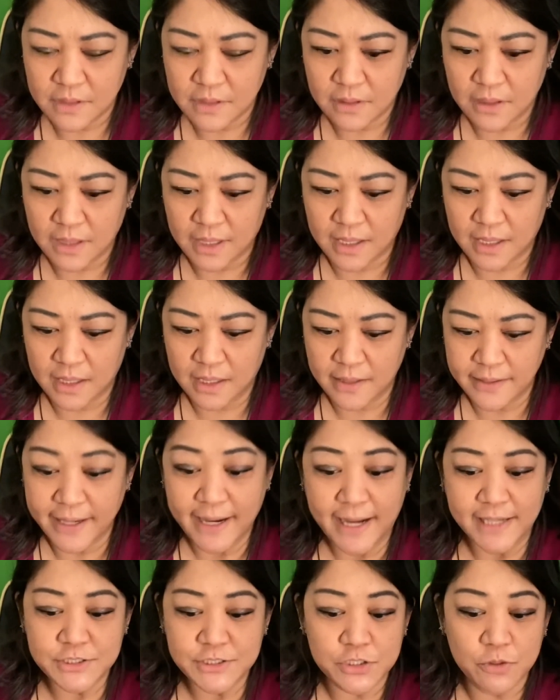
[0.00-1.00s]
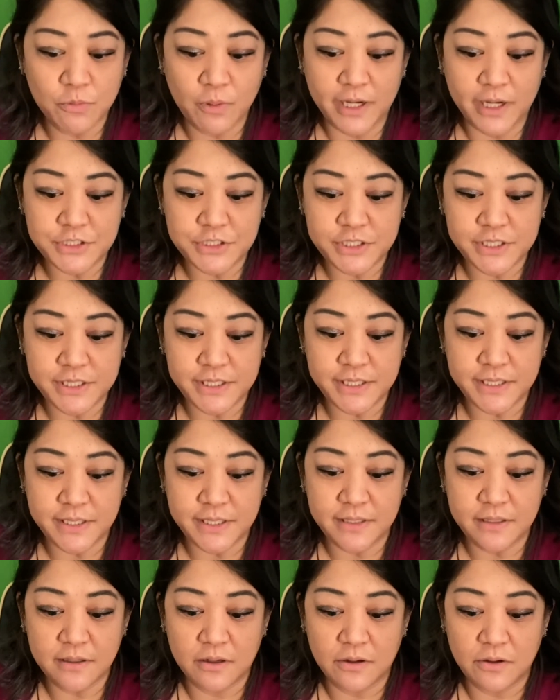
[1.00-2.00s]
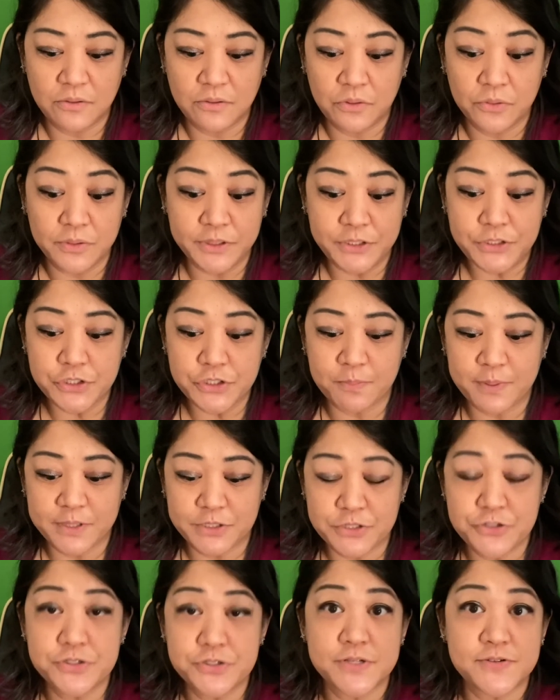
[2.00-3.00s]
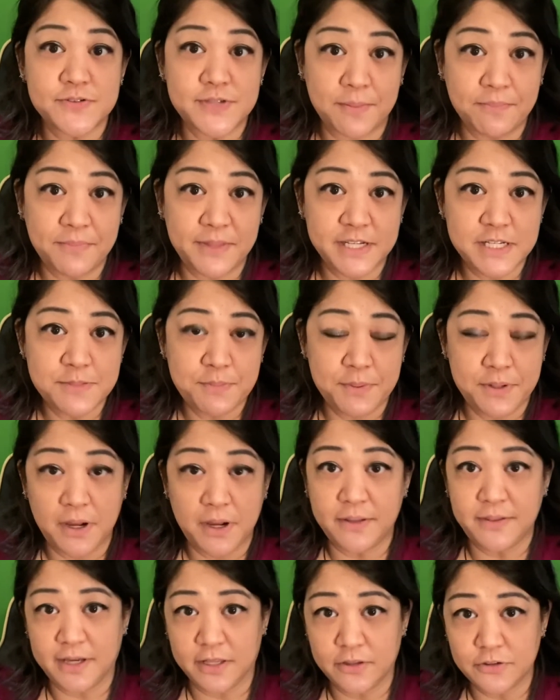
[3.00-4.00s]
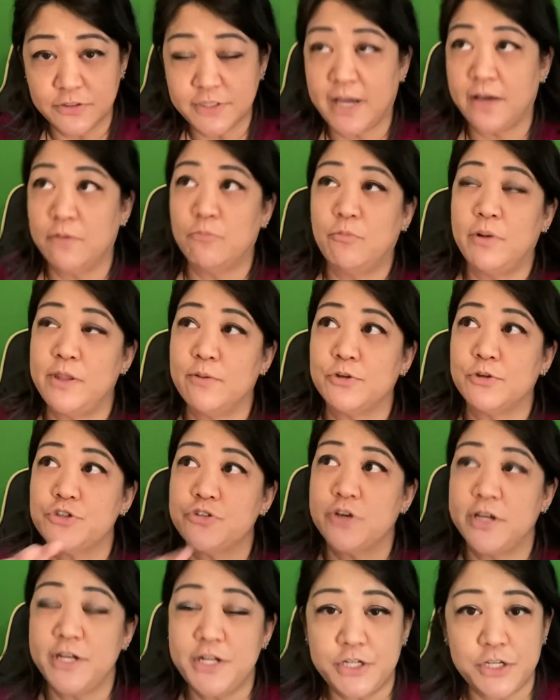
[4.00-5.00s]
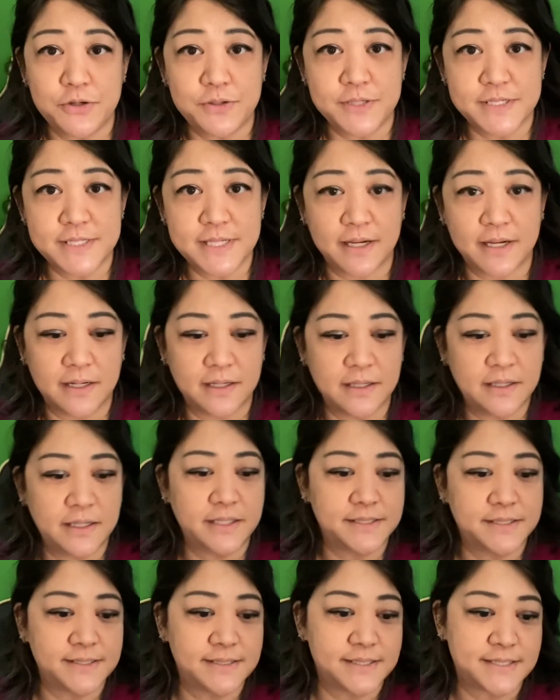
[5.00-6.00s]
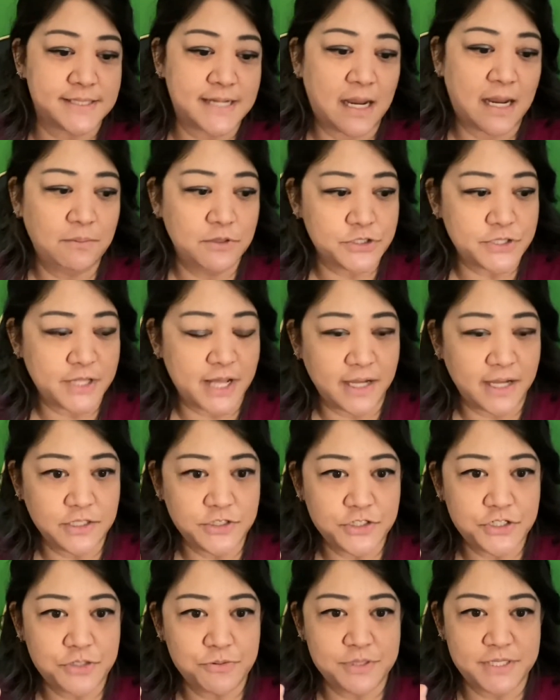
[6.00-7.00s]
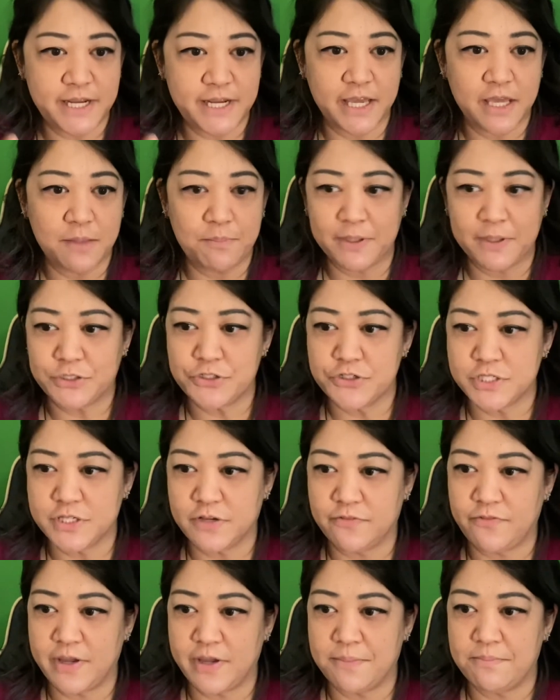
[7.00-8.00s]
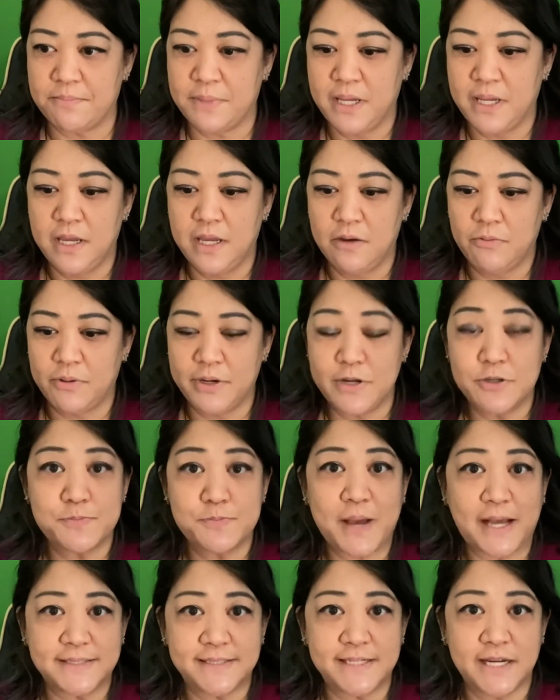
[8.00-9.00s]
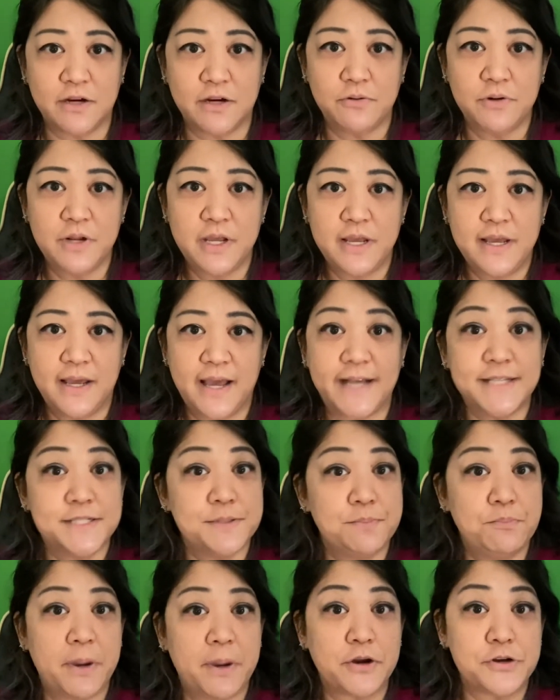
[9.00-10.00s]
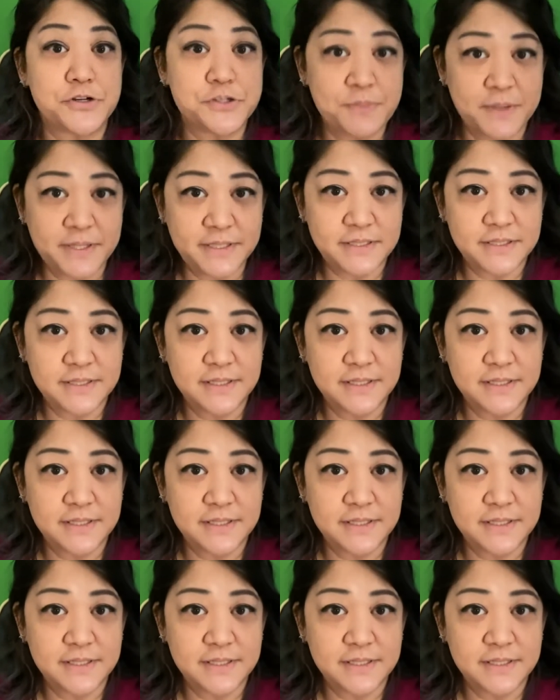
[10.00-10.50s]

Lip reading: They asked her why she only took pictures of some things but not the others. What they were trying to do is establish that she was taking pictures of him when he was passed out as embarrassment,